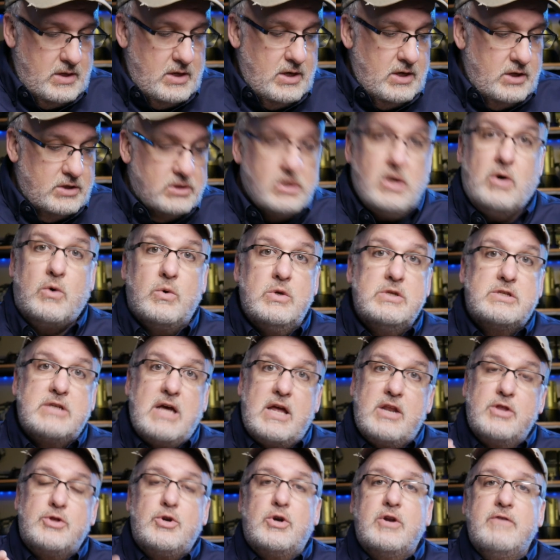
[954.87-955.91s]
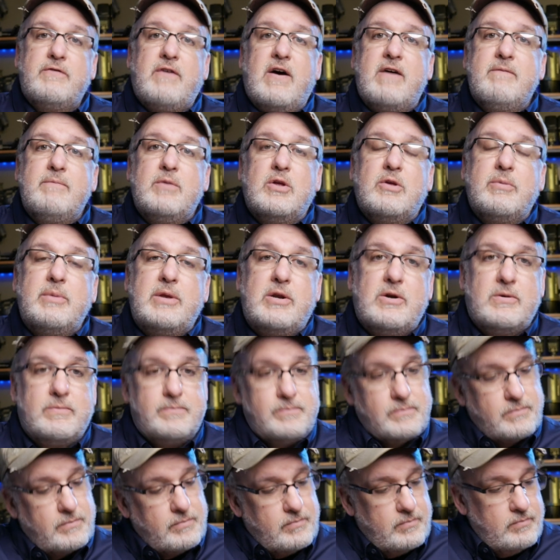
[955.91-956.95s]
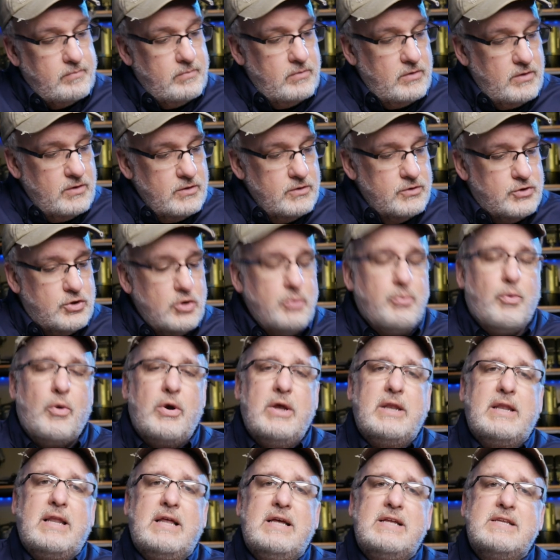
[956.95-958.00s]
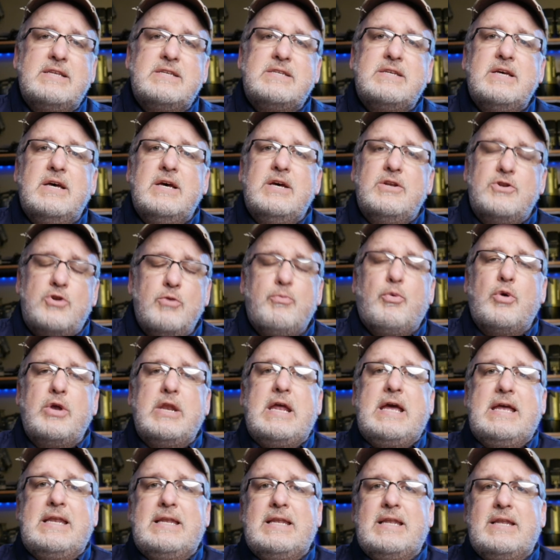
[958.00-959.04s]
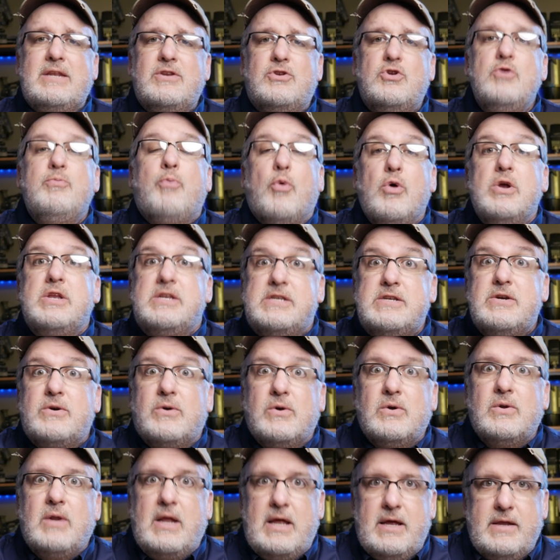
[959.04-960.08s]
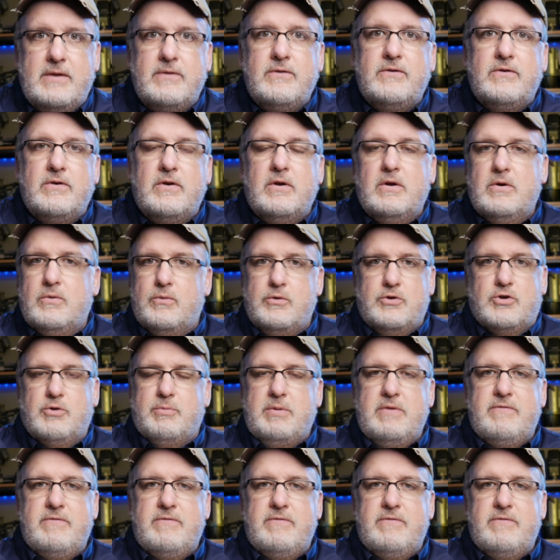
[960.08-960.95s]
So it's got a 35 millimeter 2.0 lens, which will be